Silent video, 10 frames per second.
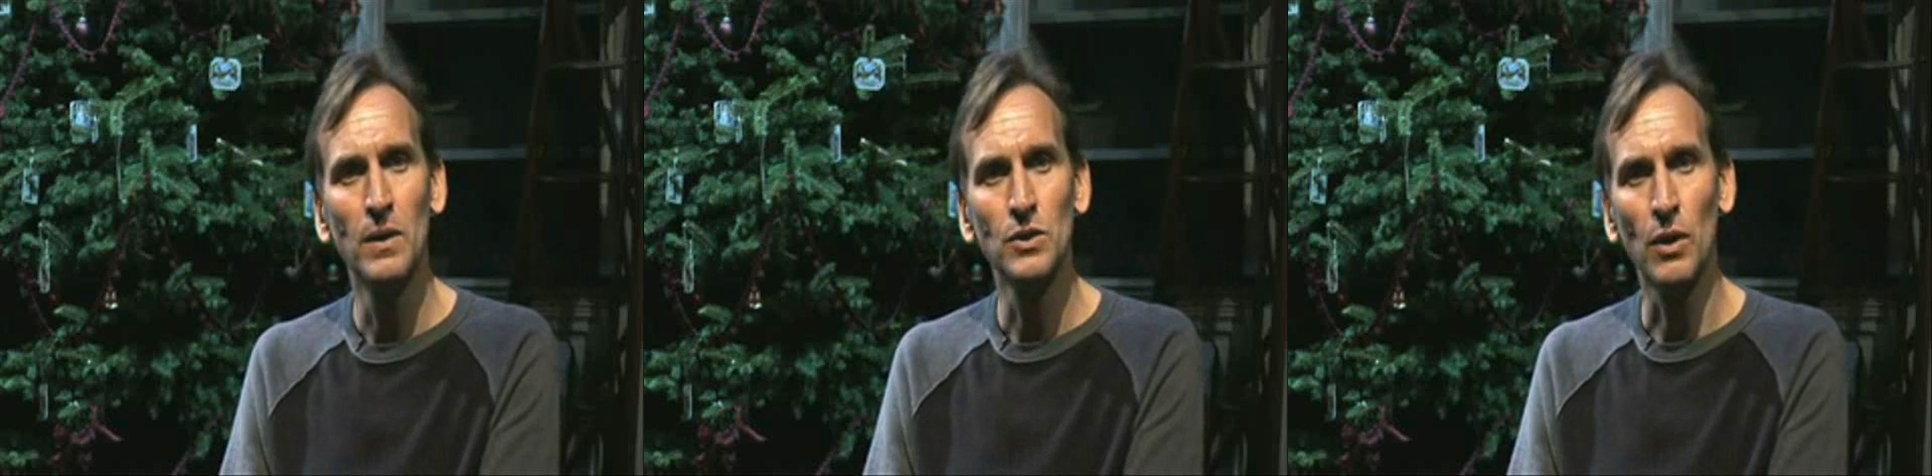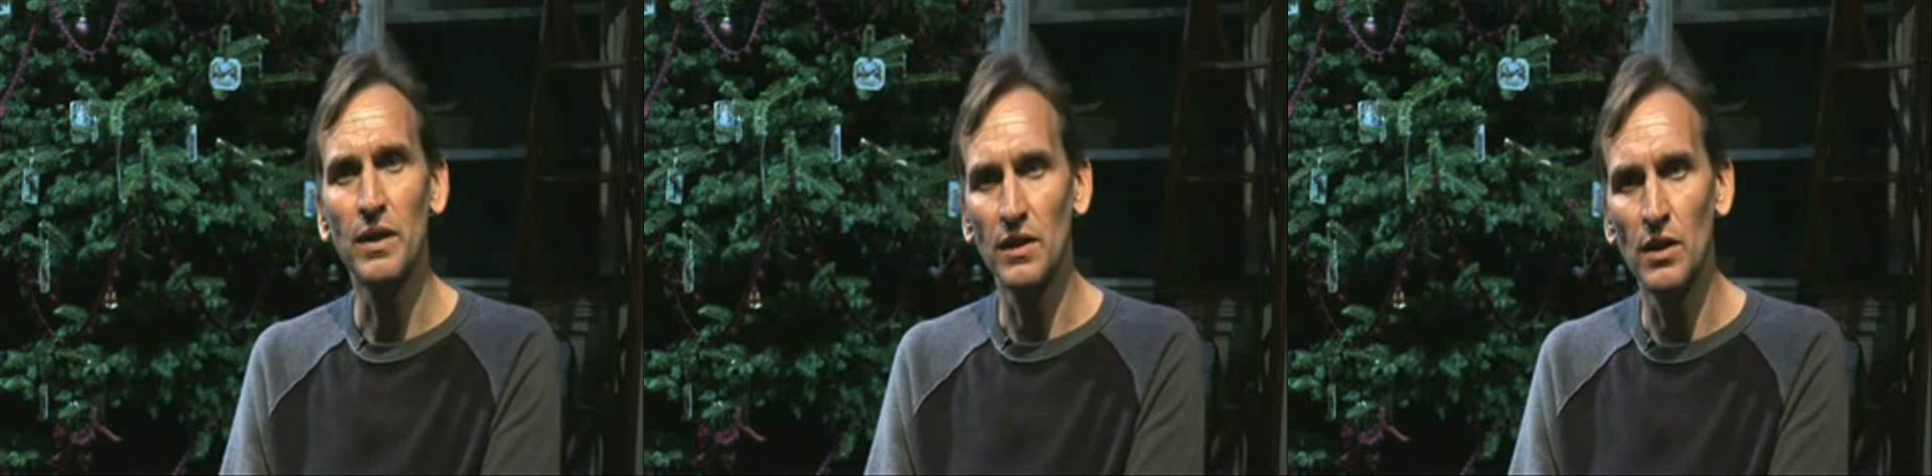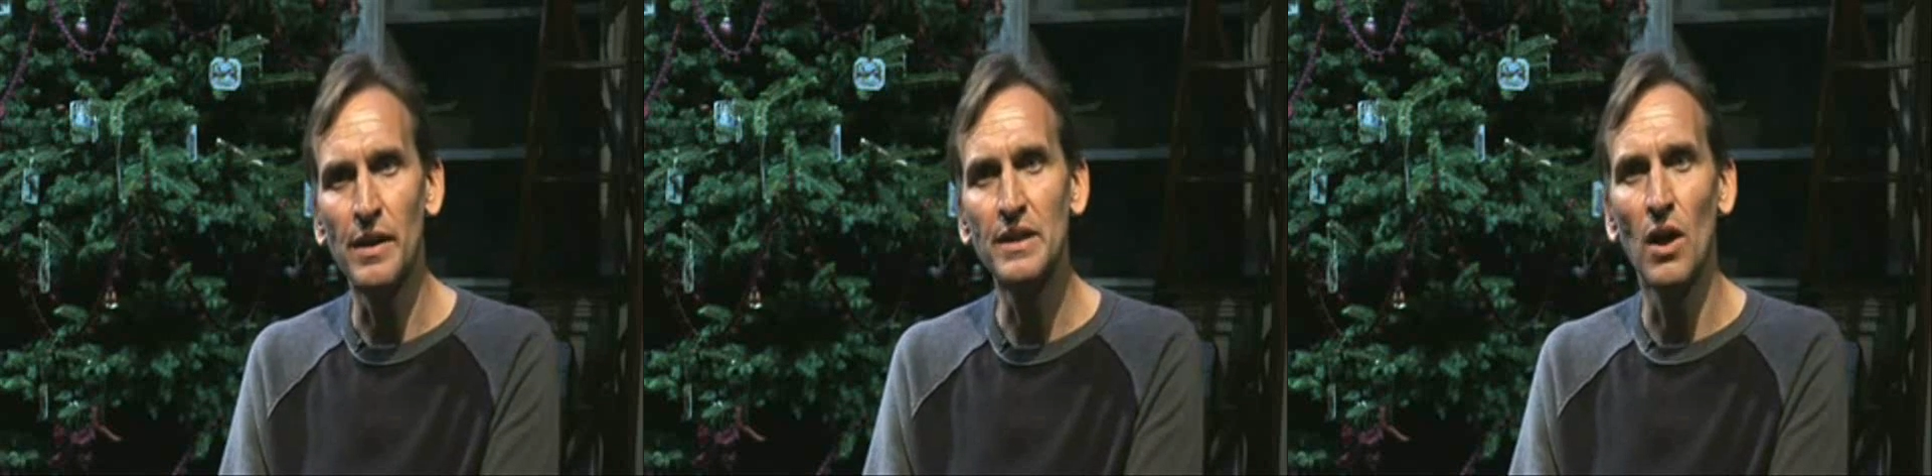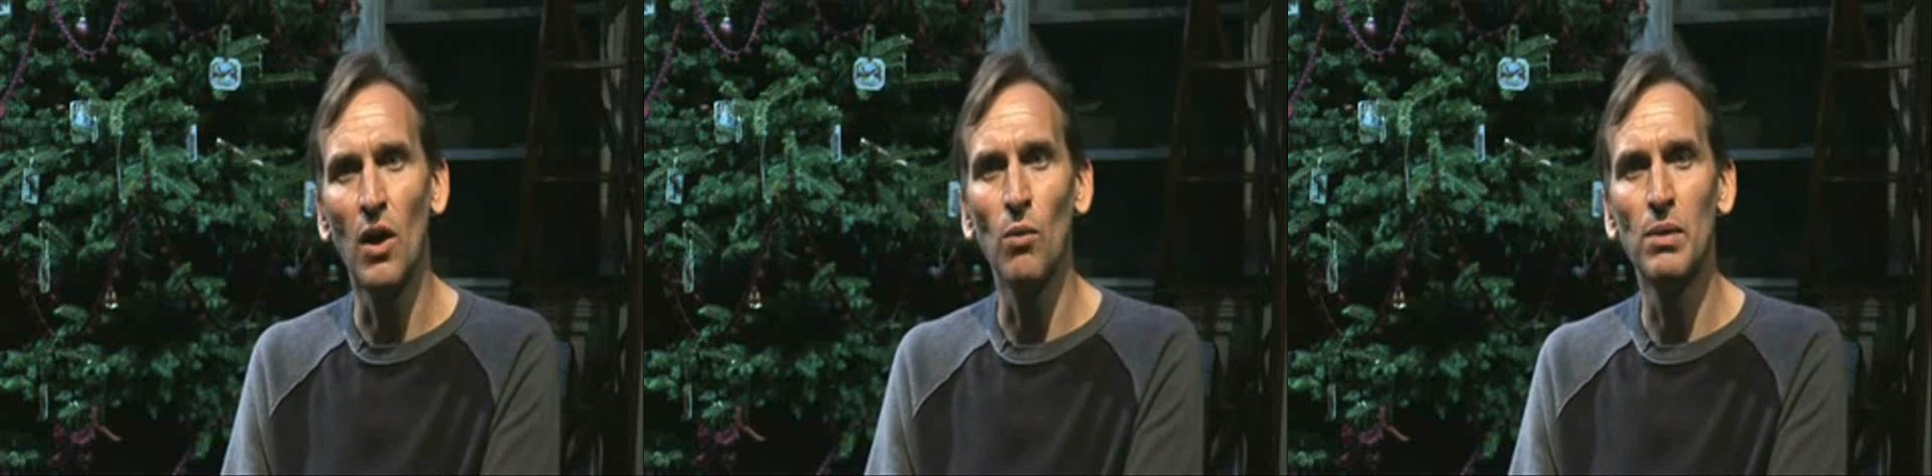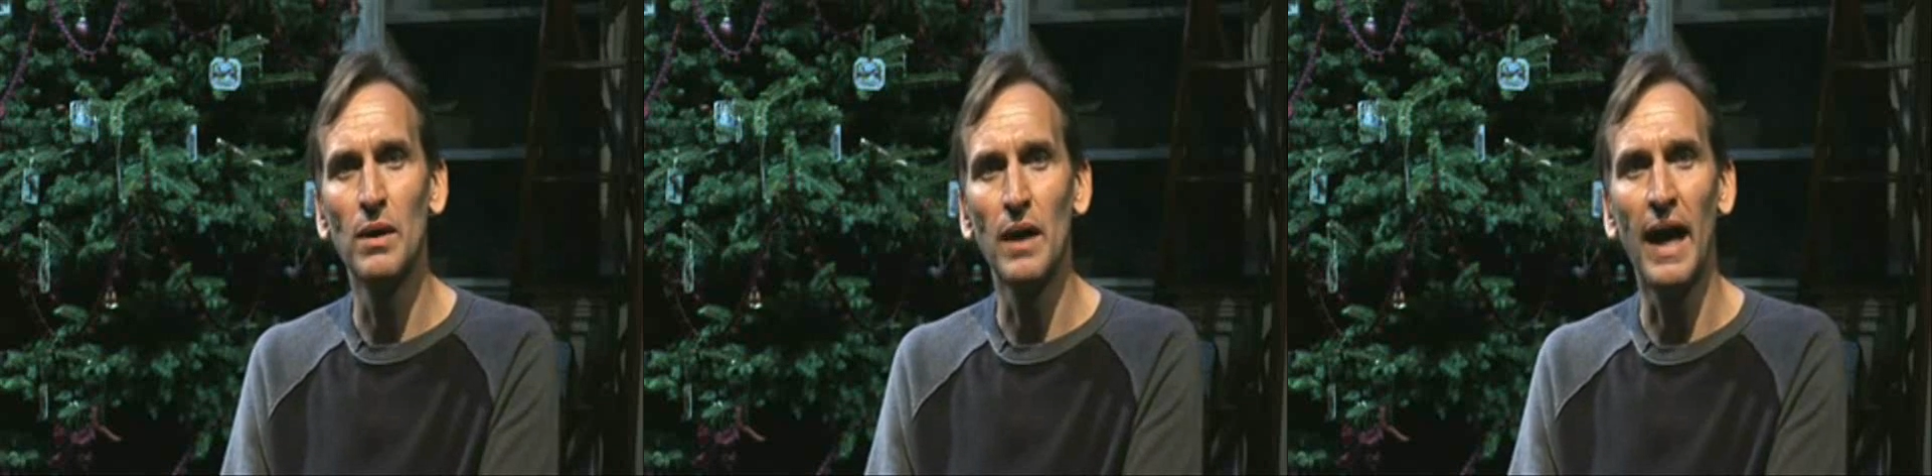So I think there is hope.
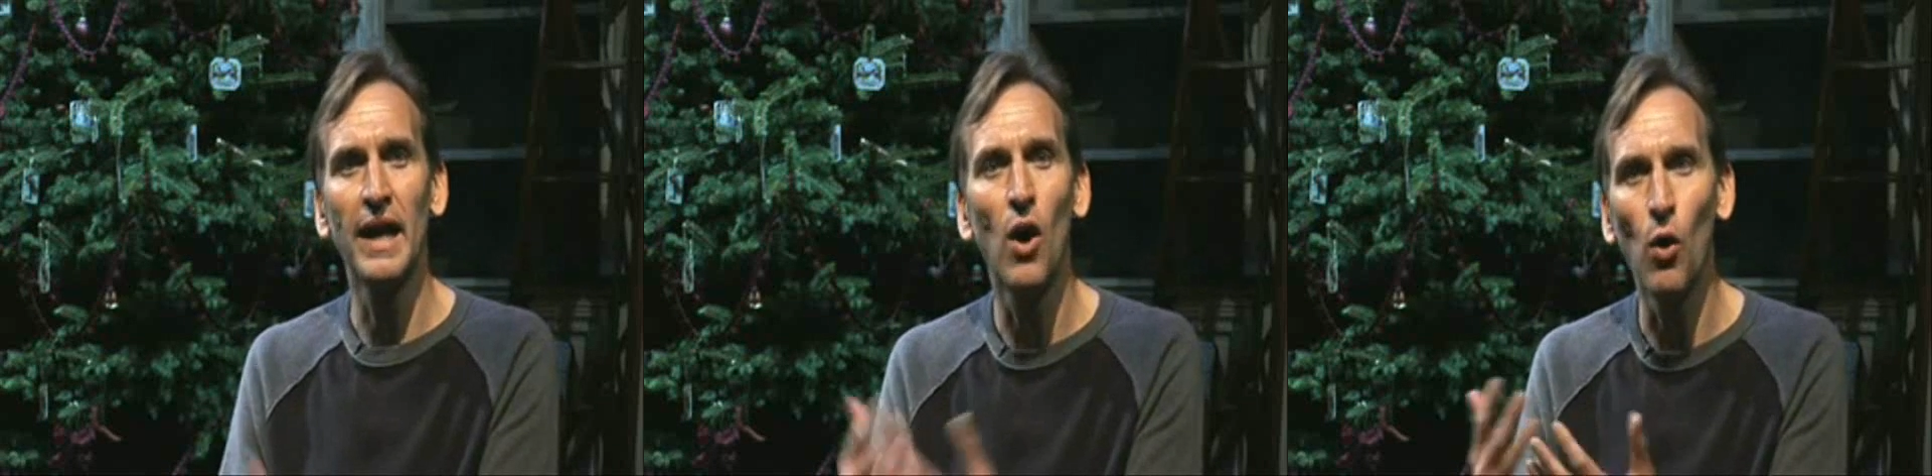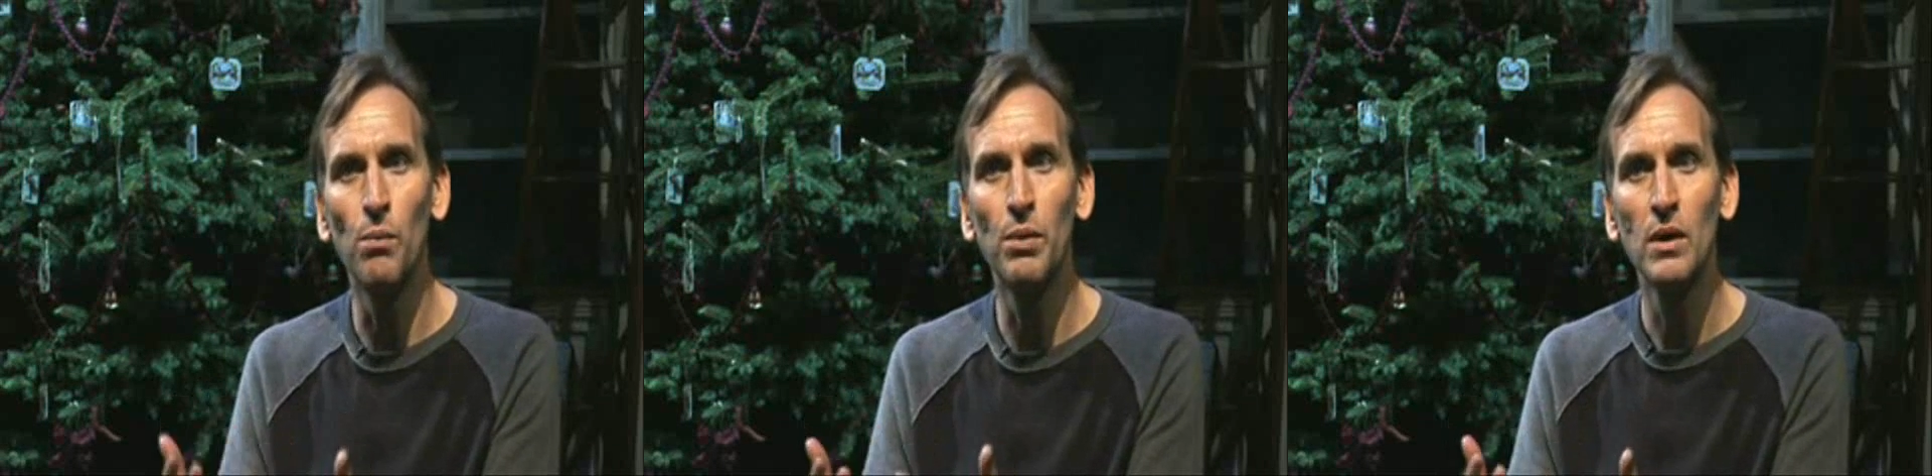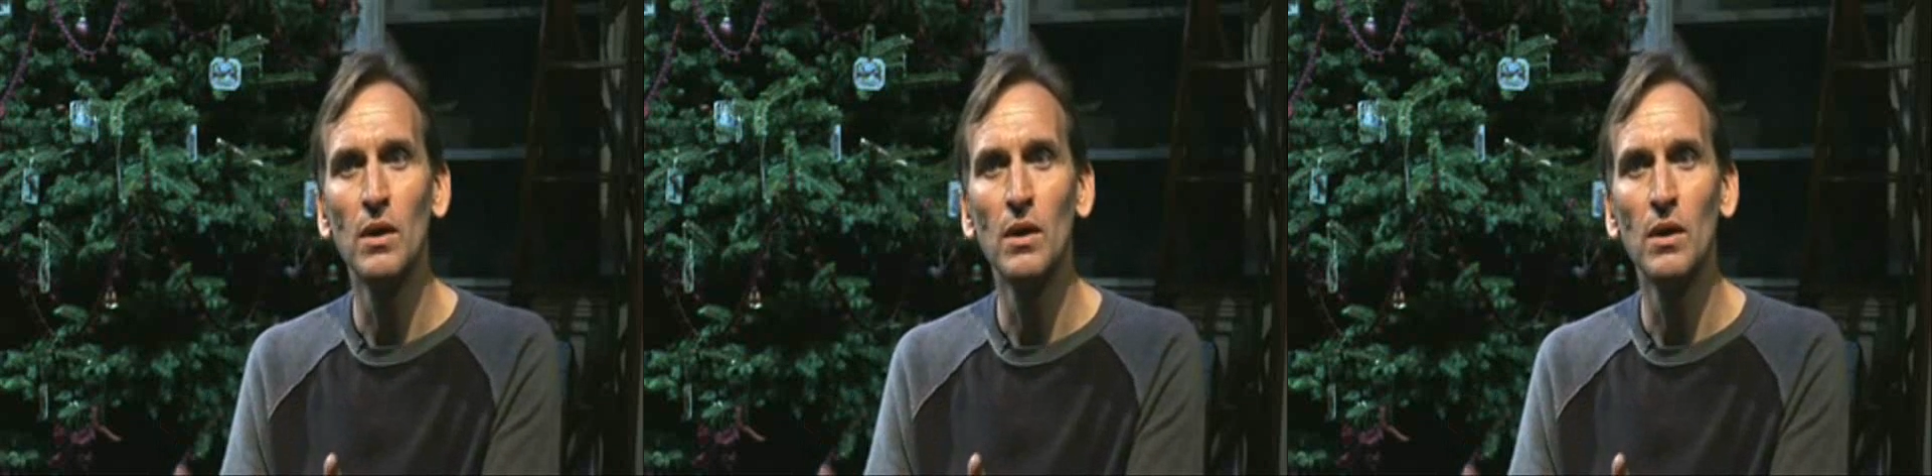I hope,